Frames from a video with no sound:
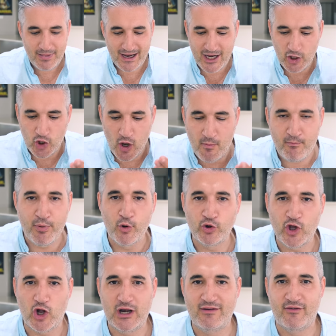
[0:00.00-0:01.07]
But you don't
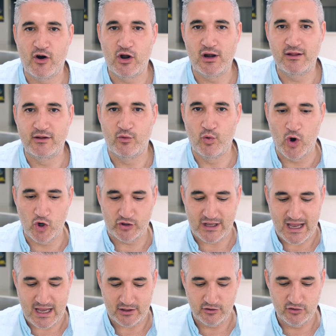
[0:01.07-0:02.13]
put olive oil in the
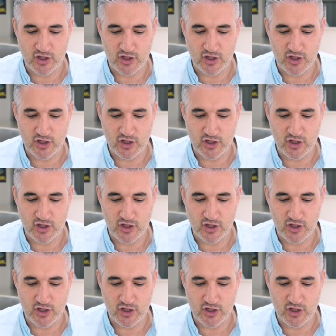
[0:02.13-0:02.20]
water.